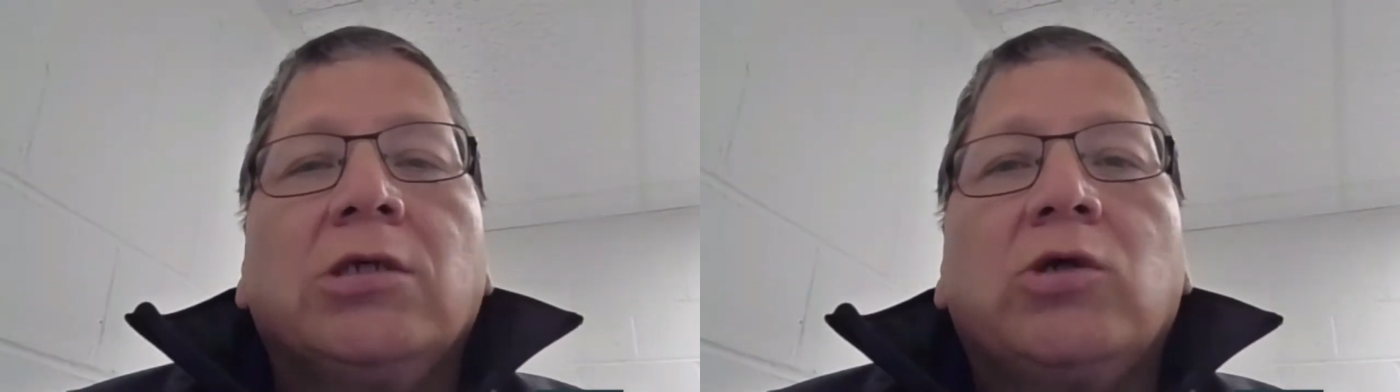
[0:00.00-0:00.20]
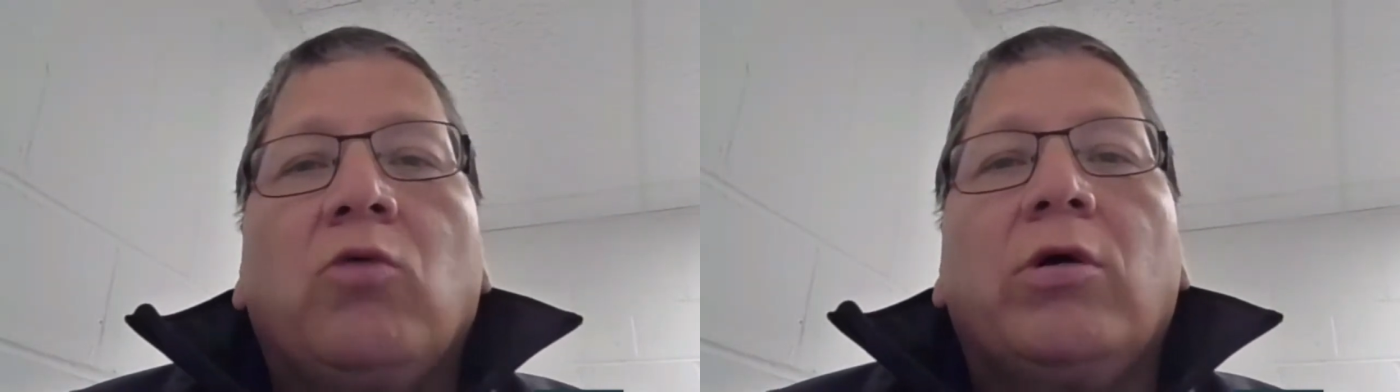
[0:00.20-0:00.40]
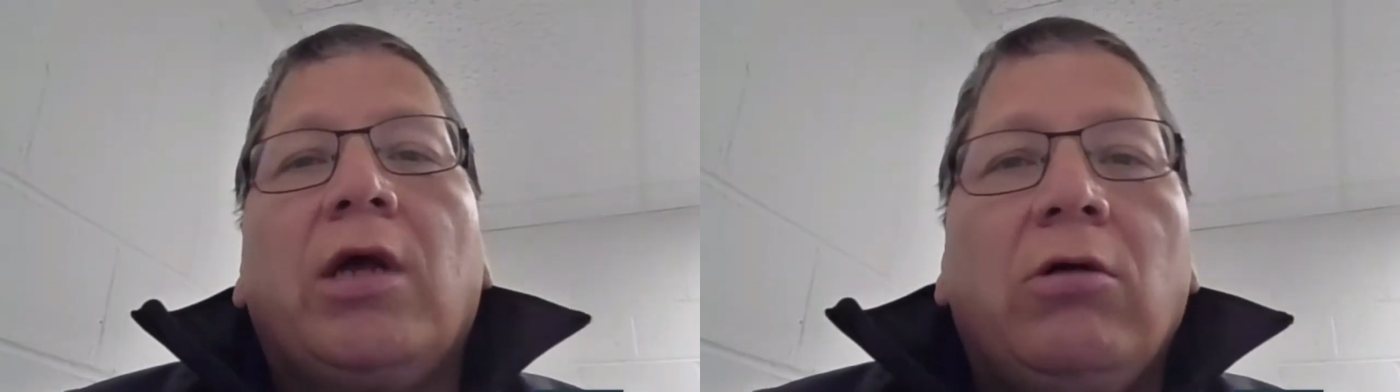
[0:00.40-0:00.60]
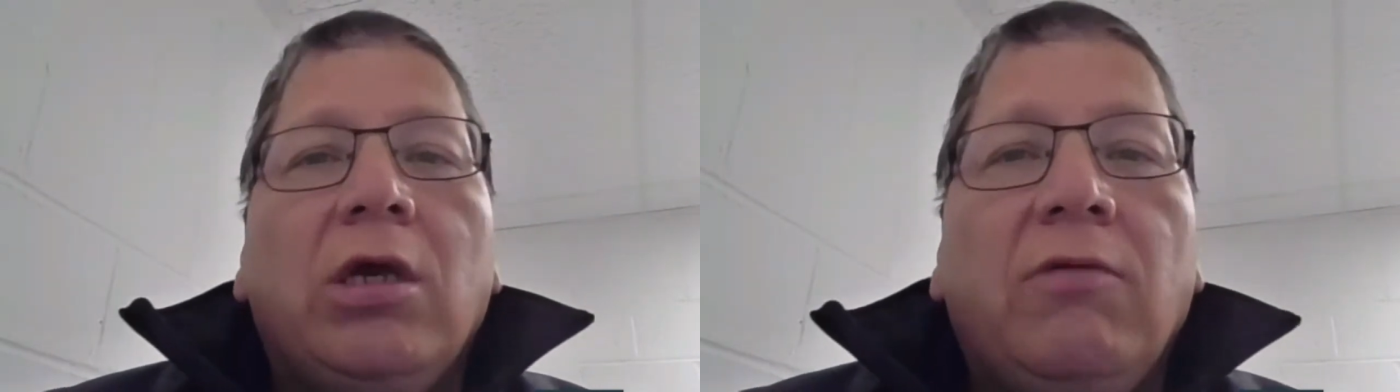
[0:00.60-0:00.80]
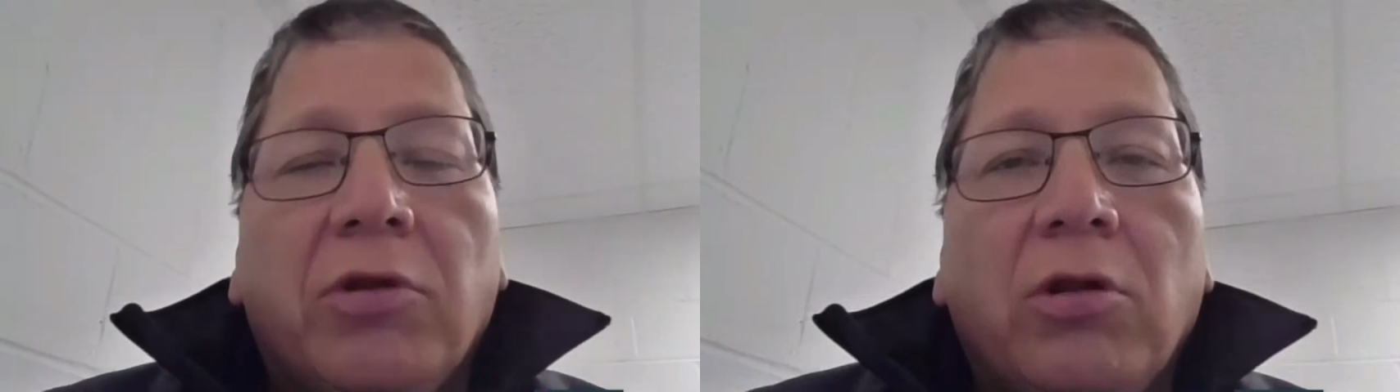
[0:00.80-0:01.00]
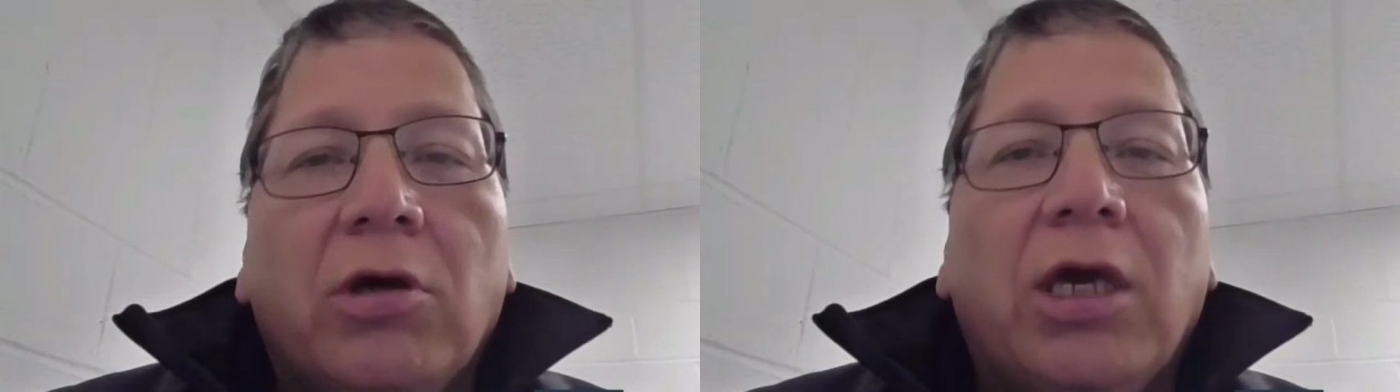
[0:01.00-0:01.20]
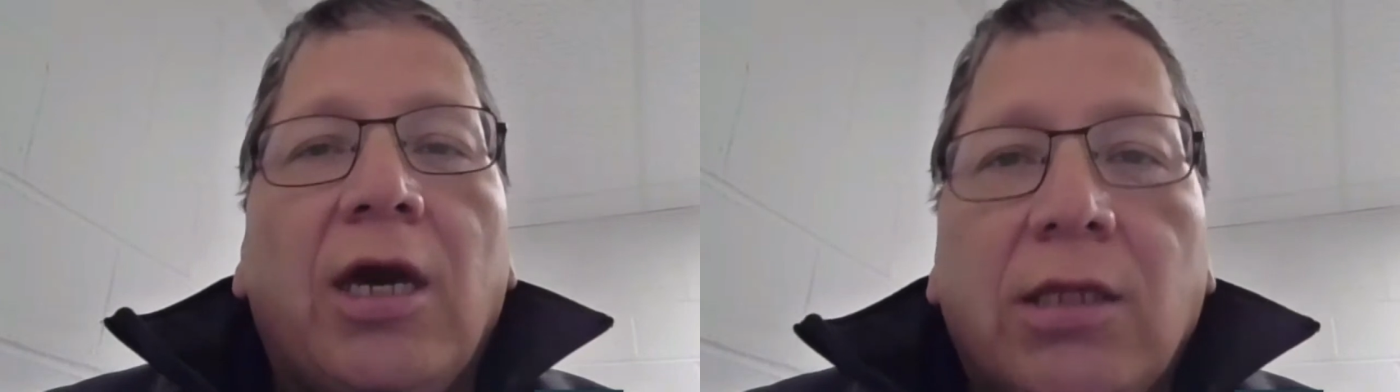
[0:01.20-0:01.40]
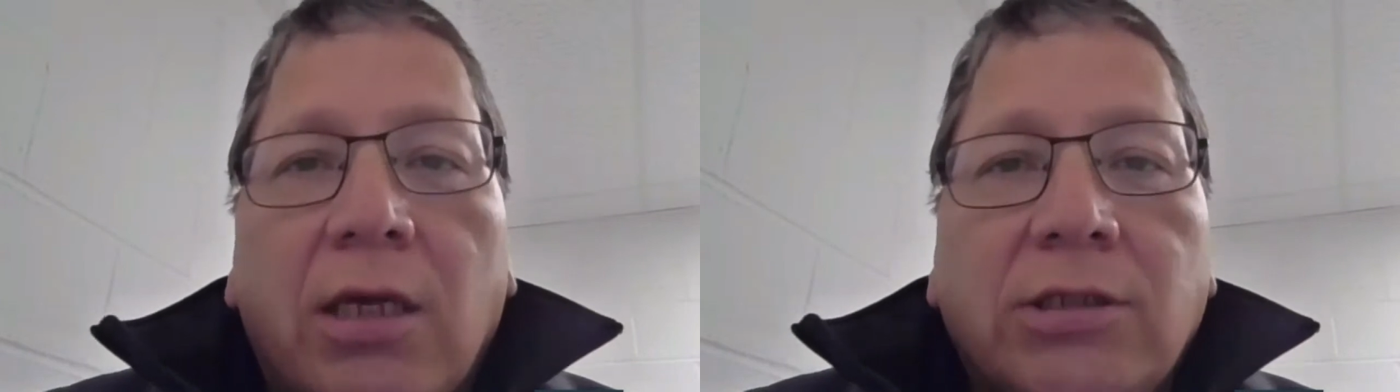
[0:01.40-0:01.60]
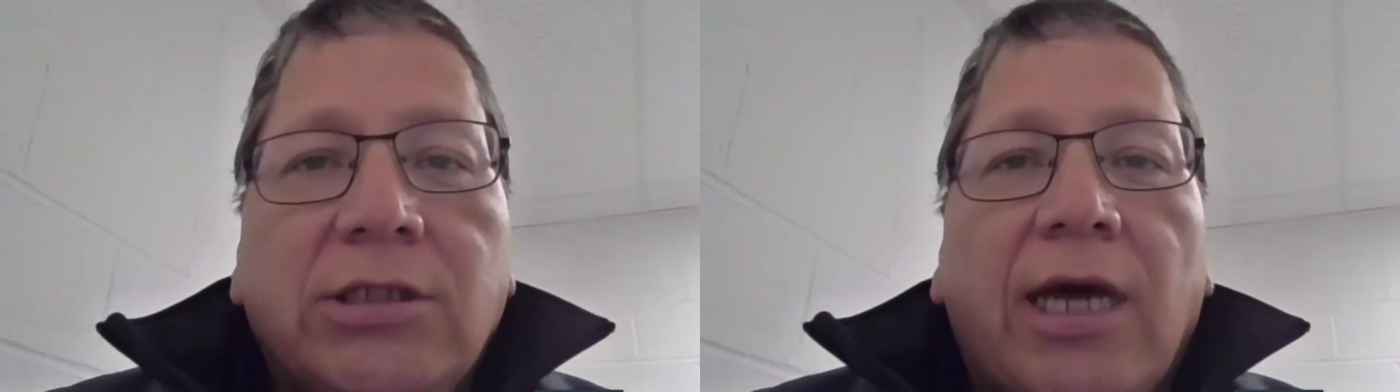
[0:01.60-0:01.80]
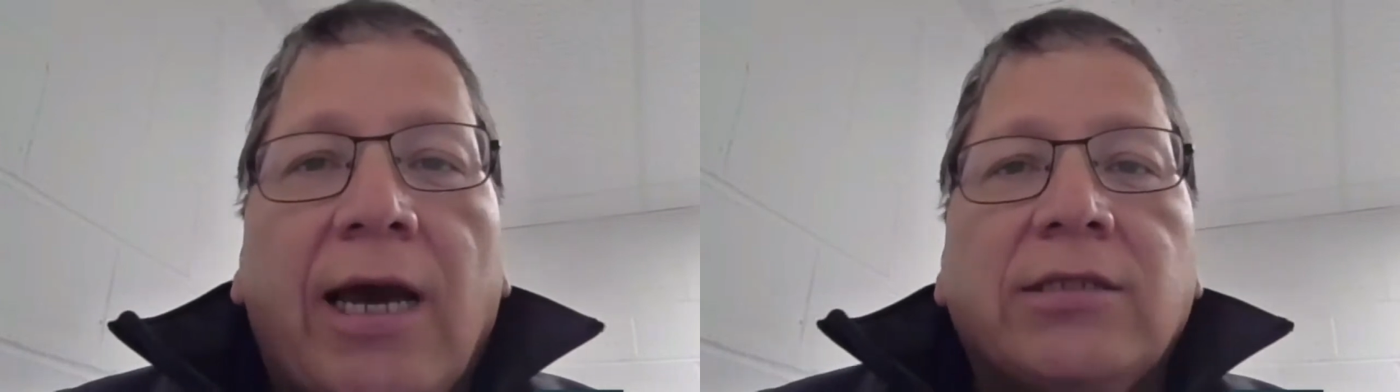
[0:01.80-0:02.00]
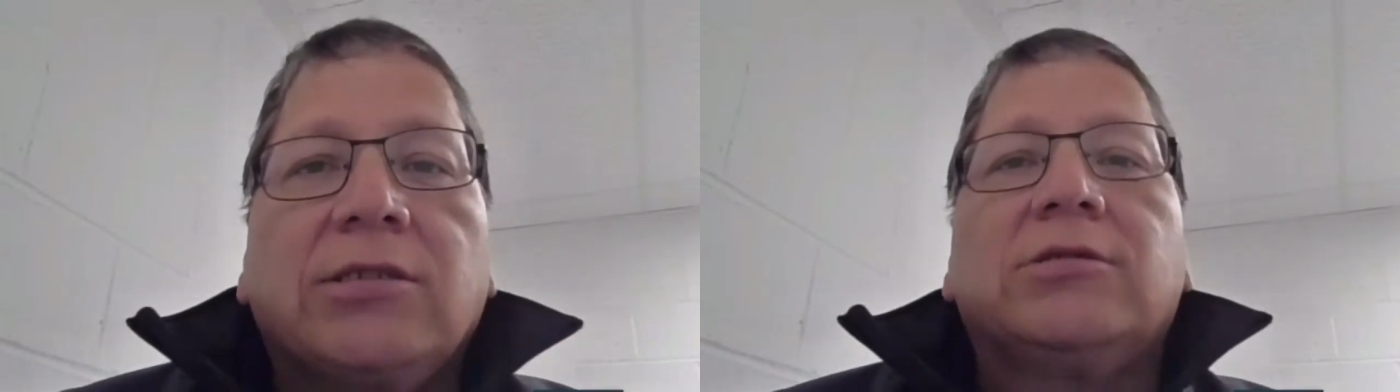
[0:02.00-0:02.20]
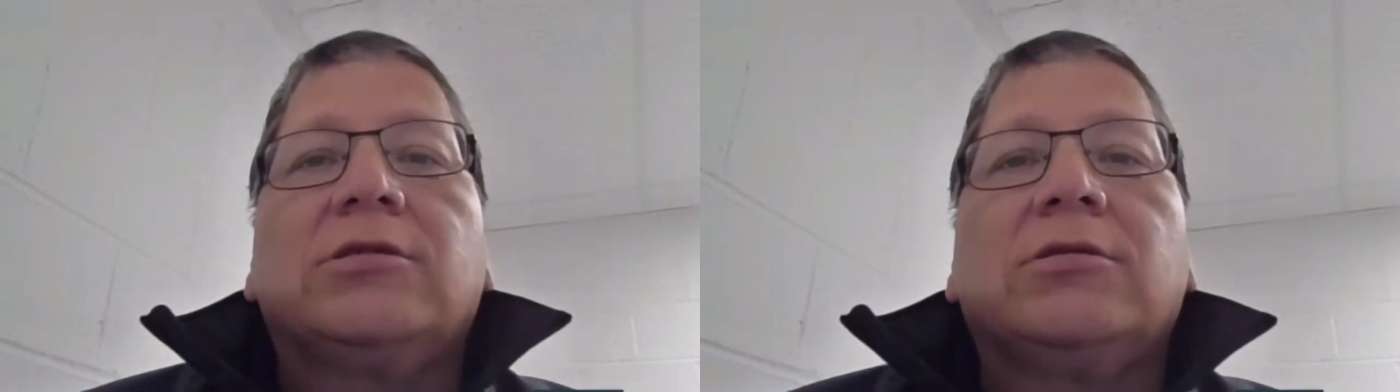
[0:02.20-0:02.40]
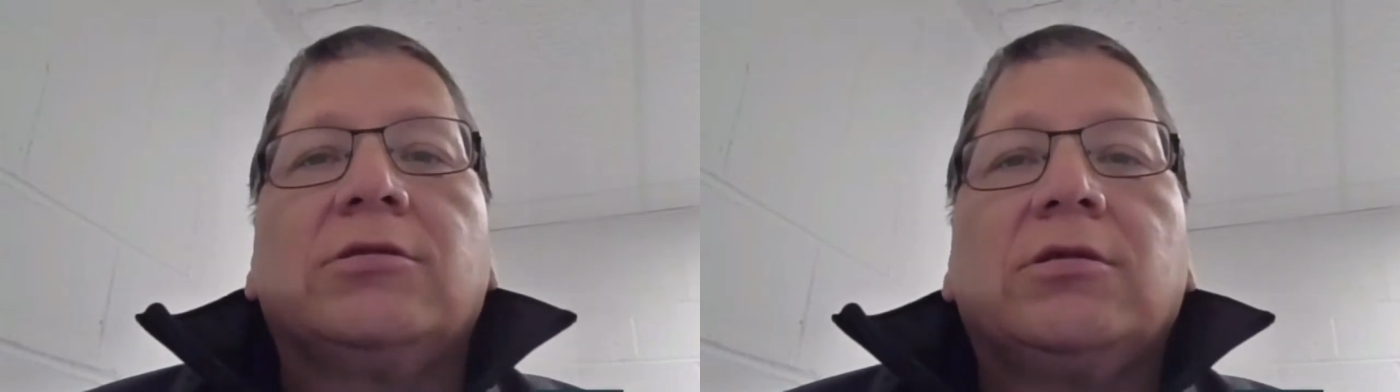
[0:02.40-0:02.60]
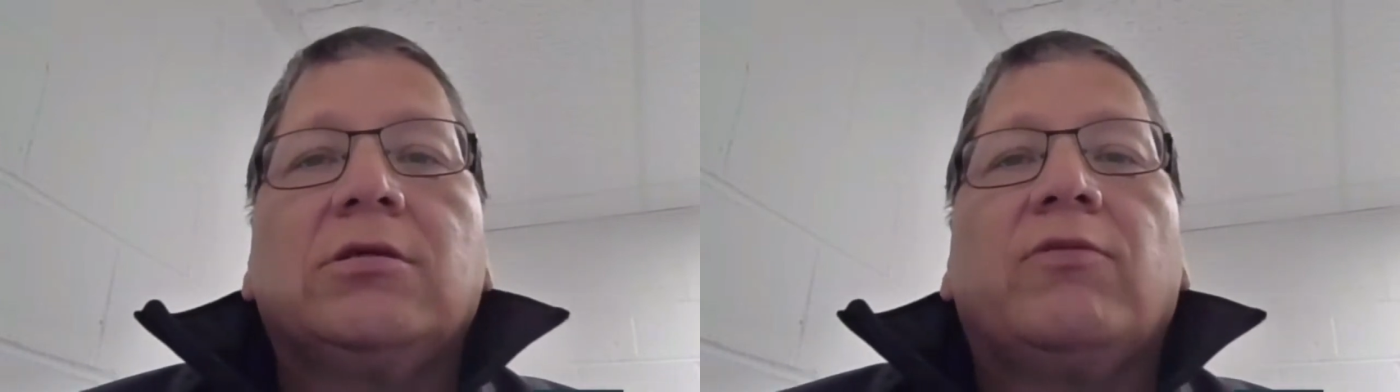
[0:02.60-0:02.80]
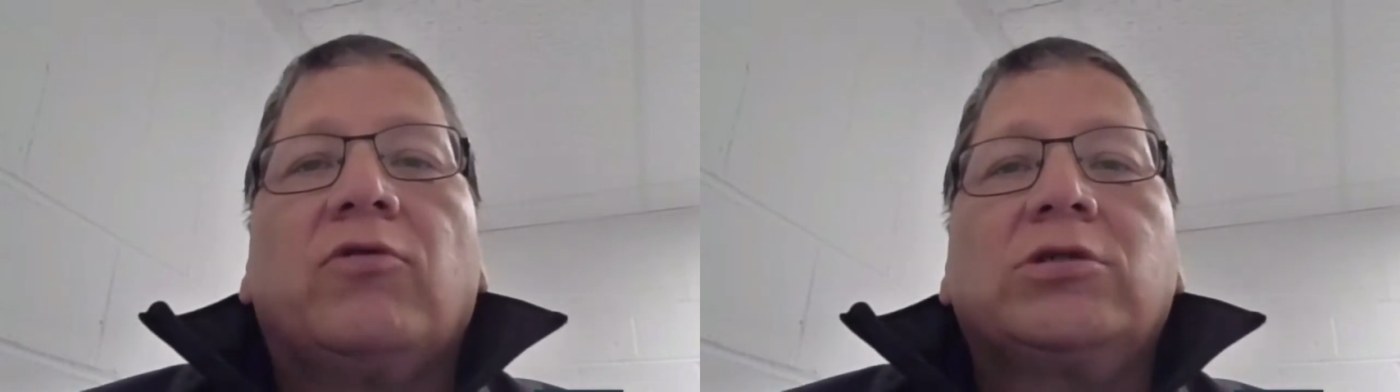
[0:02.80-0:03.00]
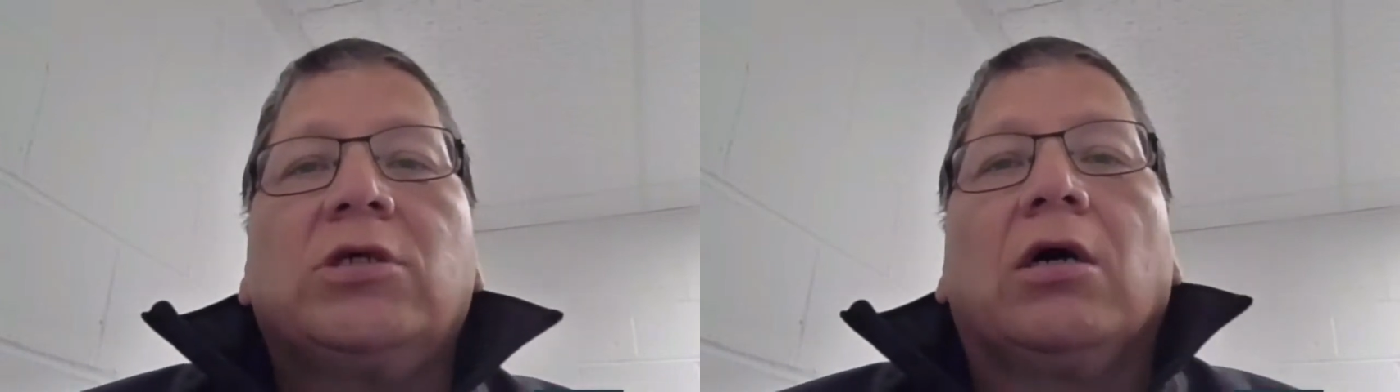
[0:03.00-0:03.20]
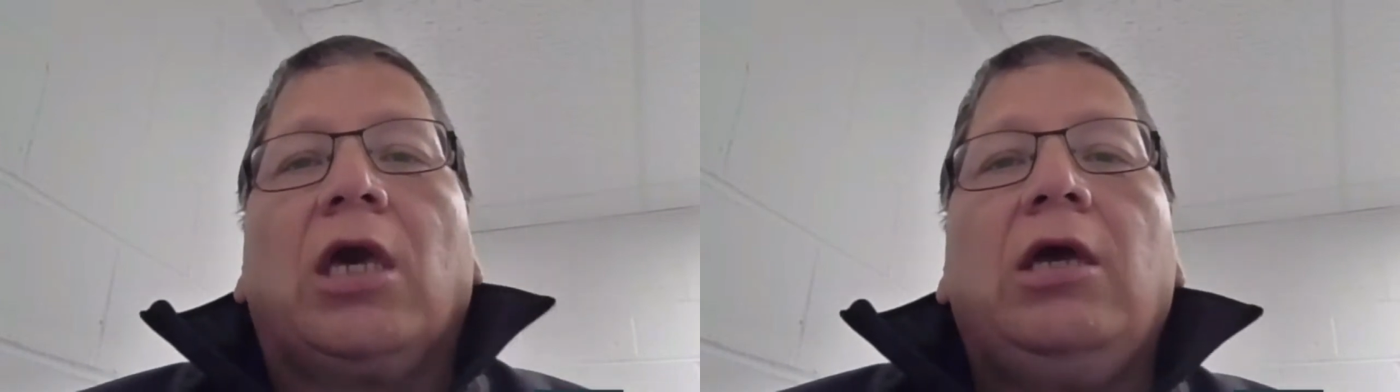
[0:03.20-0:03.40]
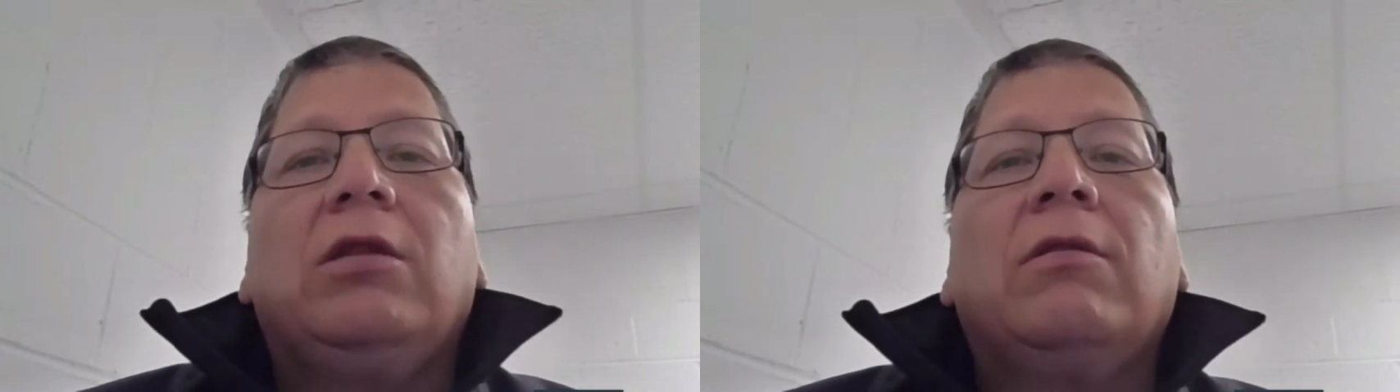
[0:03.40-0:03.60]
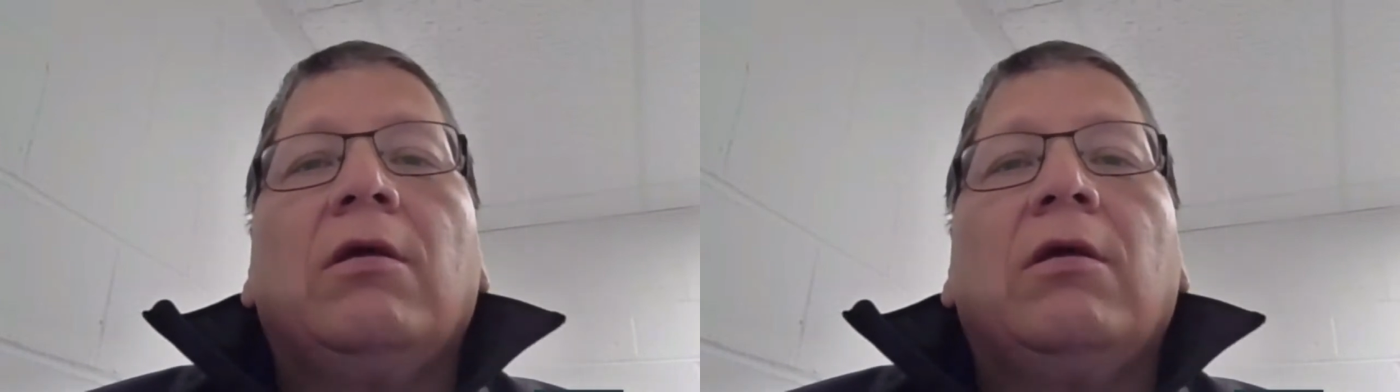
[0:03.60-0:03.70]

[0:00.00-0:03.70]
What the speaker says: So without even looking at the stats for Saugeen,